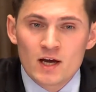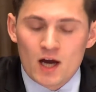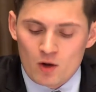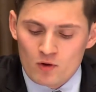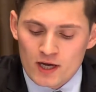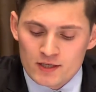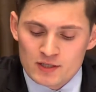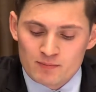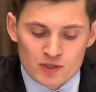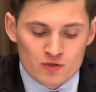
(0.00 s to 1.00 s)
Our
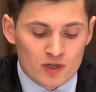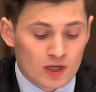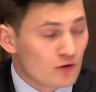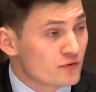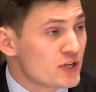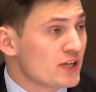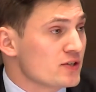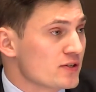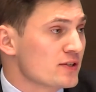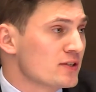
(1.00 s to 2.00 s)
country been through a lot of
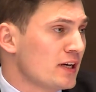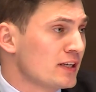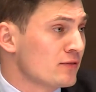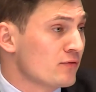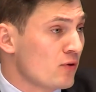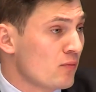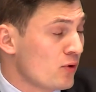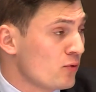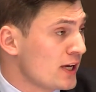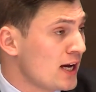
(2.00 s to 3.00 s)
changes, starting from
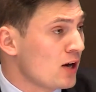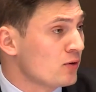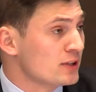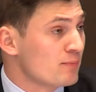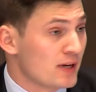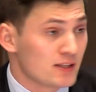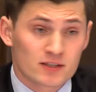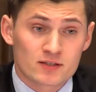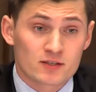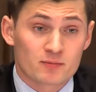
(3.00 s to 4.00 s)
when we got our independence,